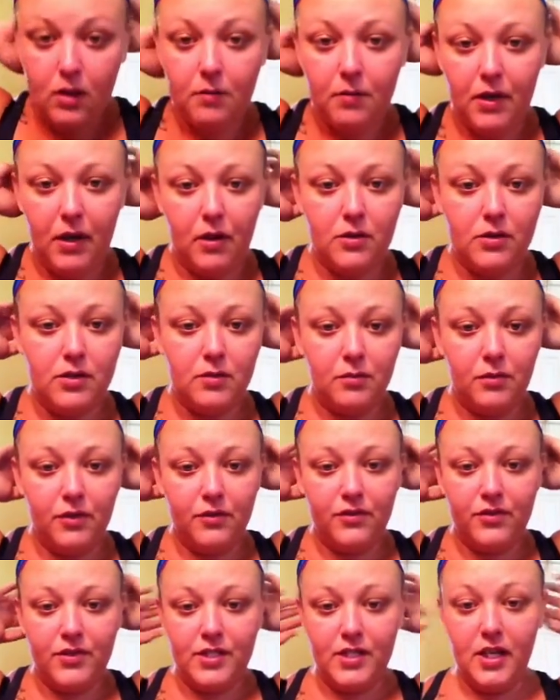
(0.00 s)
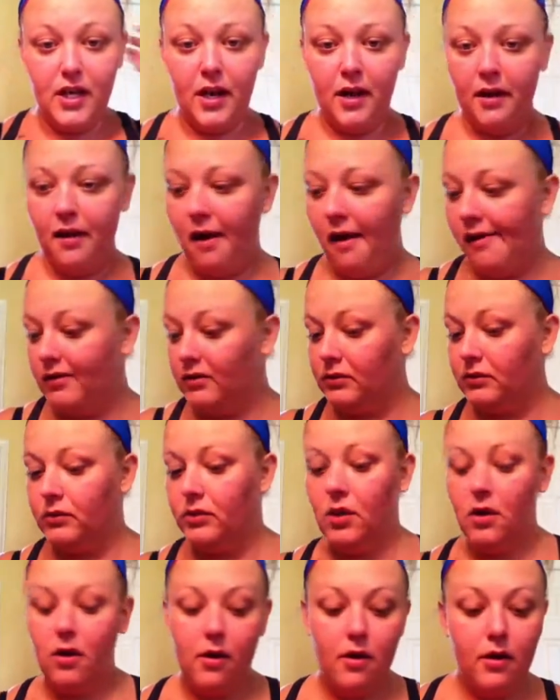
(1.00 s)
My awesome look for today.
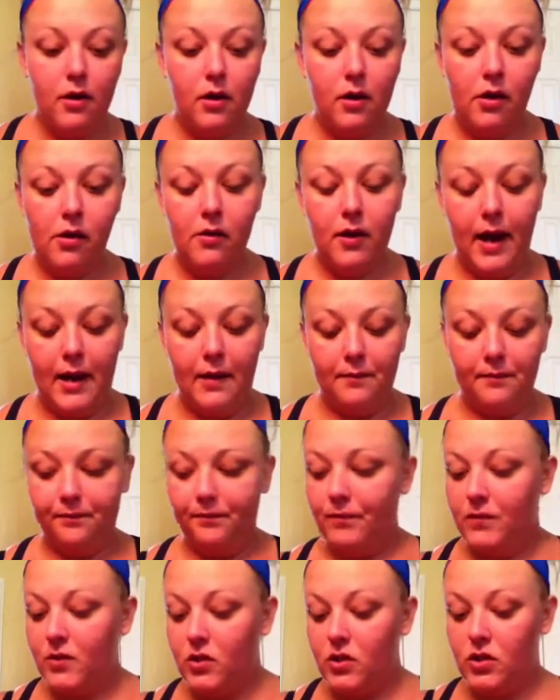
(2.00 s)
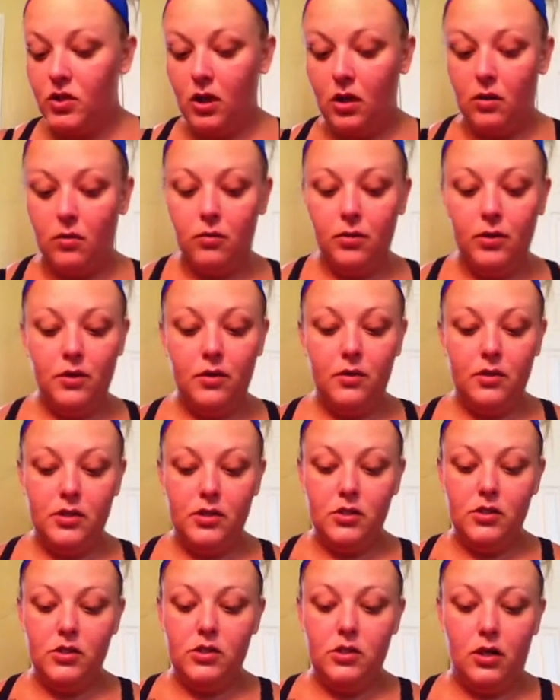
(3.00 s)
Okay, so we're going
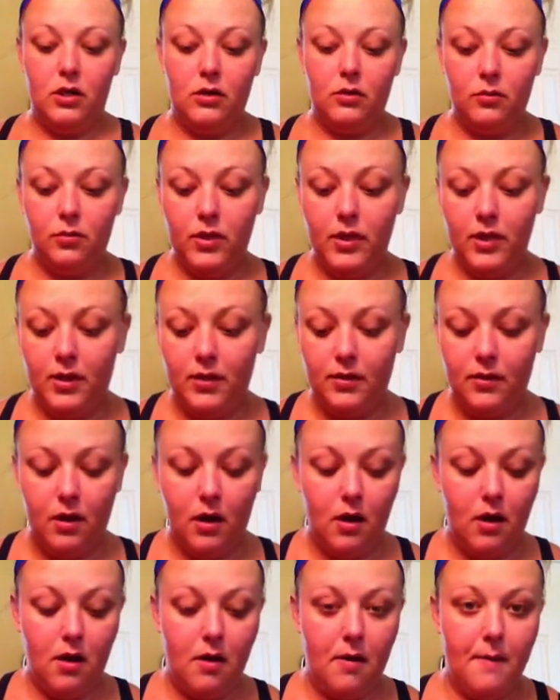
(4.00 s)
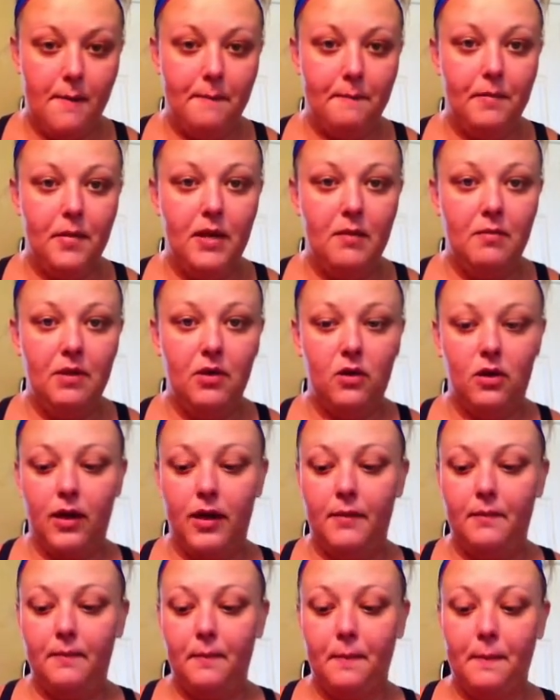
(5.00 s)
to start with BB
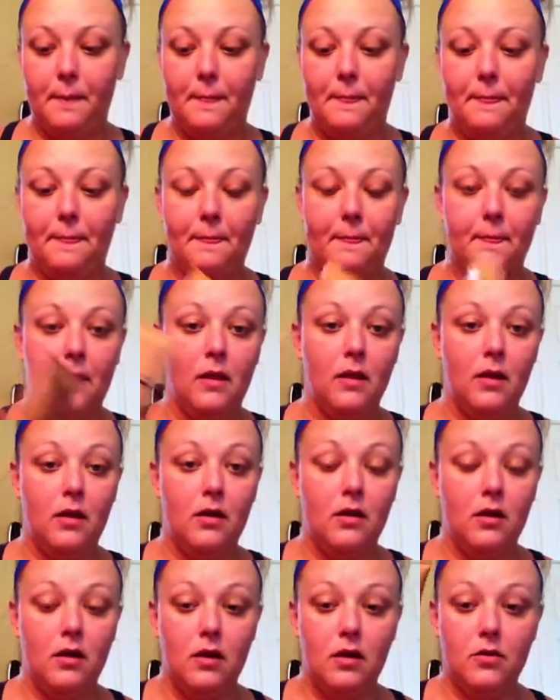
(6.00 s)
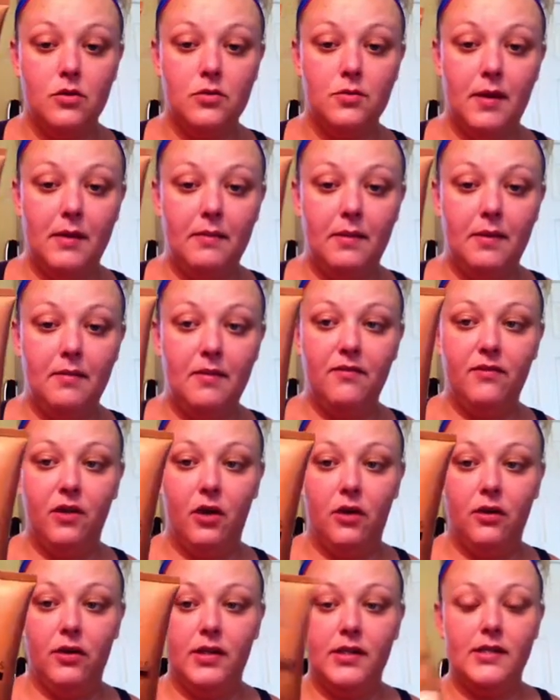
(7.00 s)
cream, which is my BB
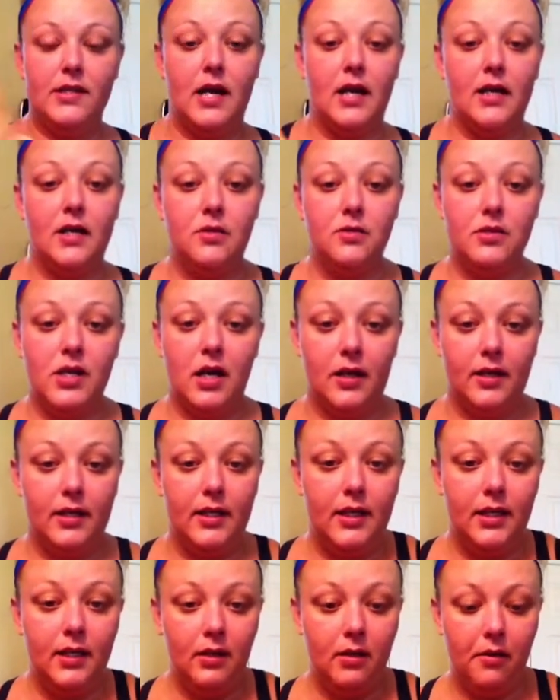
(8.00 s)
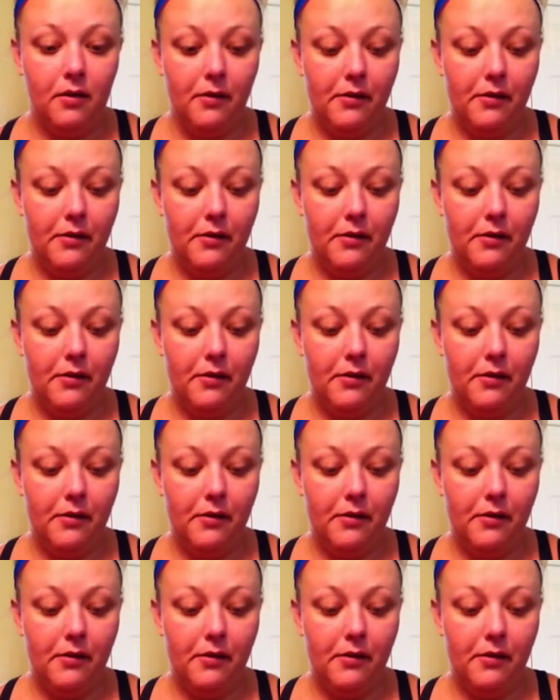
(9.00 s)
Flawless. I use honey,